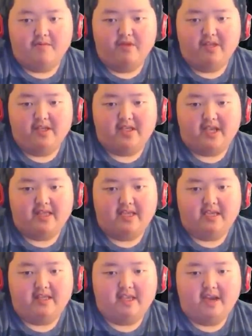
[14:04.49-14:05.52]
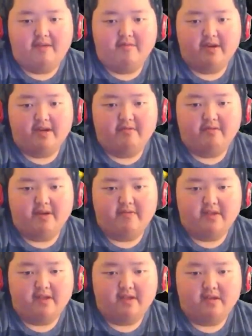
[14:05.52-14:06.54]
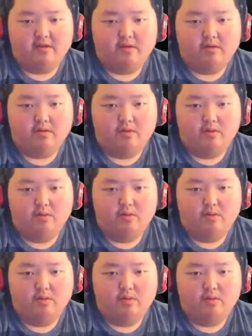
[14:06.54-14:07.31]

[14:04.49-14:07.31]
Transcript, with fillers: I'm really sad they, they got ri rid of the... Ooh.